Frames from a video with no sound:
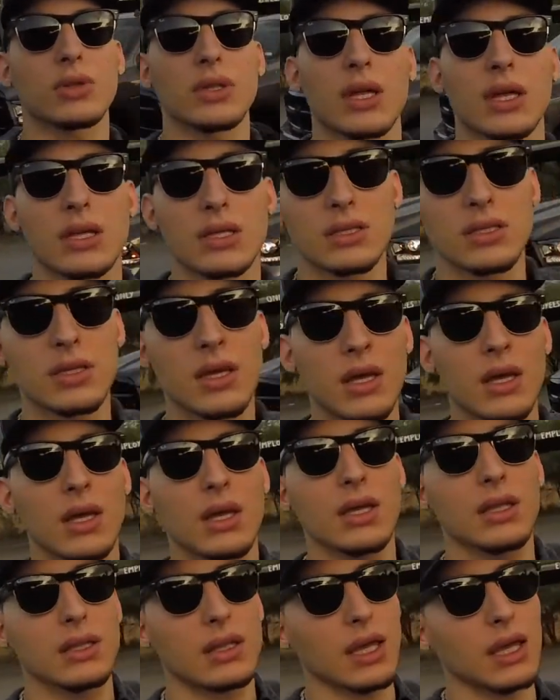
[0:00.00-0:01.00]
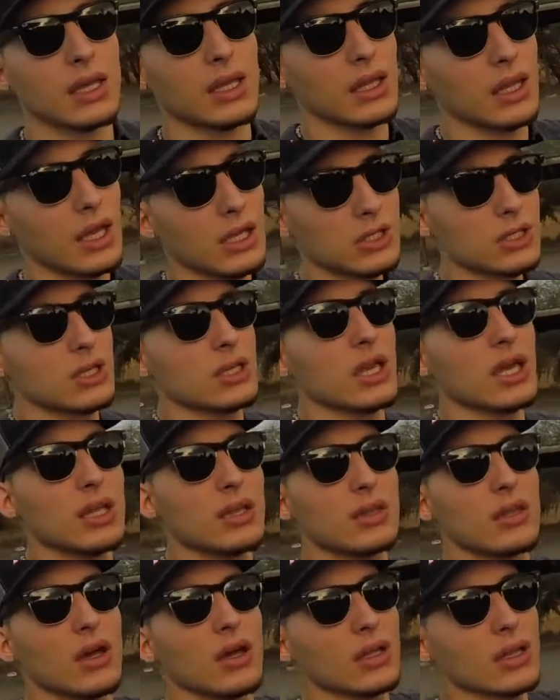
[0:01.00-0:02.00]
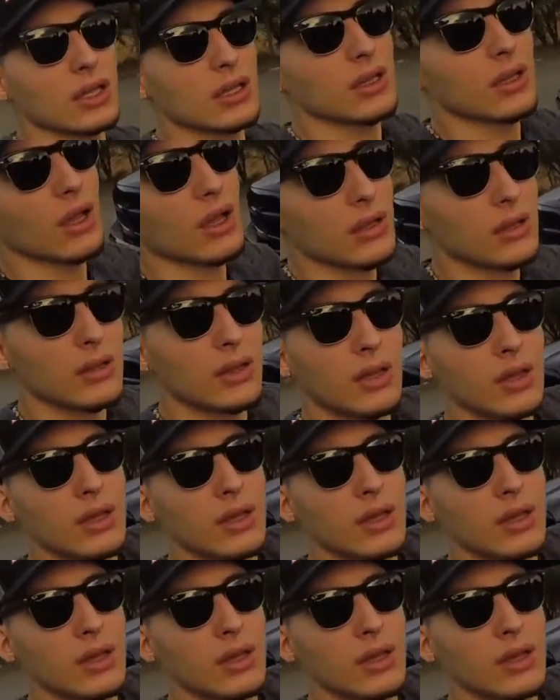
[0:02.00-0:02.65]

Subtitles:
things that can actually get done and not